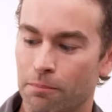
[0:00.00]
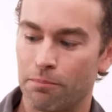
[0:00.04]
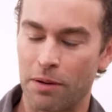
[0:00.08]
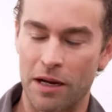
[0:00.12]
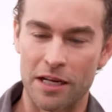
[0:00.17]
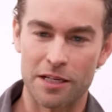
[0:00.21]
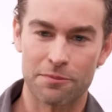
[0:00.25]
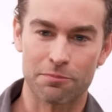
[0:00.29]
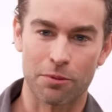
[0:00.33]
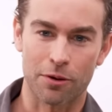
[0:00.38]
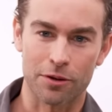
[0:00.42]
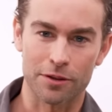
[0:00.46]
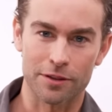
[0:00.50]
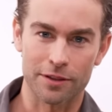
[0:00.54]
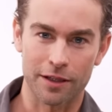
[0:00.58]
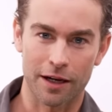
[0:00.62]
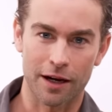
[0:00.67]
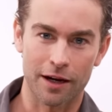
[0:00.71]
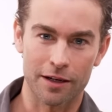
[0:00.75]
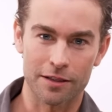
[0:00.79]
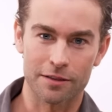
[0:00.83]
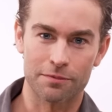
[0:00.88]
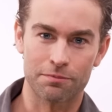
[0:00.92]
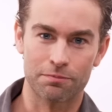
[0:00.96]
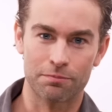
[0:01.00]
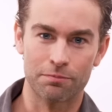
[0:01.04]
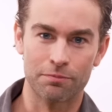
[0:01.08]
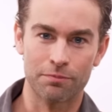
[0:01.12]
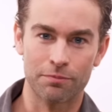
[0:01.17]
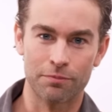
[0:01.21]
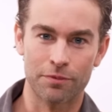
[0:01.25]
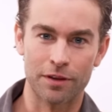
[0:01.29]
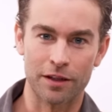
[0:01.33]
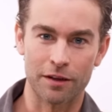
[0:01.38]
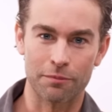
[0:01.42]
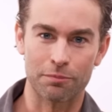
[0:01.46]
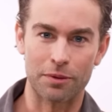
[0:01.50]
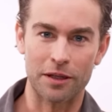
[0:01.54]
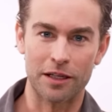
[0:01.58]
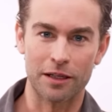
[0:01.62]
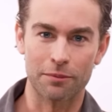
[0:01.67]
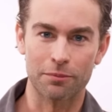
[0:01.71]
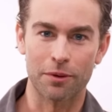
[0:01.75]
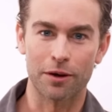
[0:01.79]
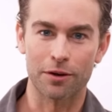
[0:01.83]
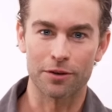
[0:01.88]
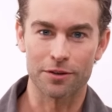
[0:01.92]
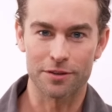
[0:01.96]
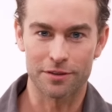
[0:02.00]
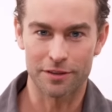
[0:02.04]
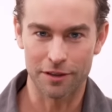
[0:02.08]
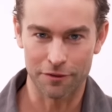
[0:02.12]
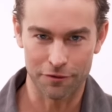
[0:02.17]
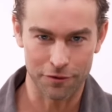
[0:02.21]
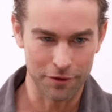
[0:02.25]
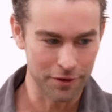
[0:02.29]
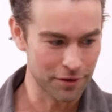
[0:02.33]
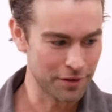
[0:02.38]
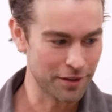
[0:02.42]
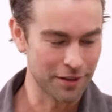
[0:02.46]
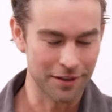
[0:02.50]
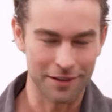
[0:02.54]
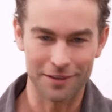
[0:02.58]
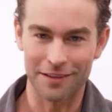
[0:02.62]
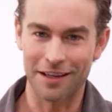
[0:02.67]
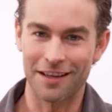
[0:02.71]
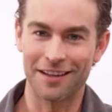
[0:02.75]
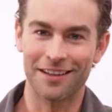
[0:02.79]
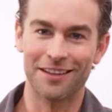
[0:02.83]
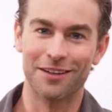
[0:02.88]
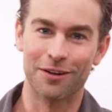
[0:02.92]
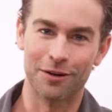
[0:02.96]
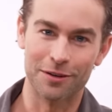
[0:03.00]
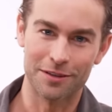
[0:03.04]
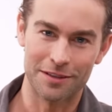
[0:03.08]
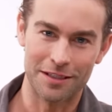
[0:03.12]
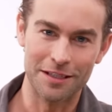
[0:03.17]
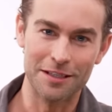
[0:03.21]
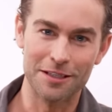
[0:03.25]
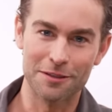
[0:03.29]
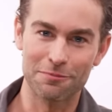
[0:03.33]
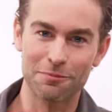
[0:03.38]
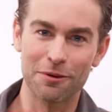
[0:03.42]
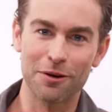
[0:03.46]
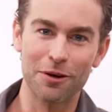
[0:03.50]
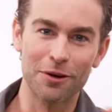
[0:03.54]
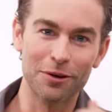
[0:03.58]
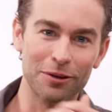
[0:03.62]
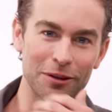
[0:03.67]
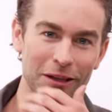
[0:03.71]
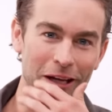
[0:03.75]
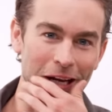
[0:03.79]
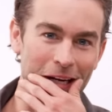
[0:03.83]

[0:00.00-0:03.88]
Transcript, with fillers: baseball size thing of peanut butter is different than a, you know, a teaspoon.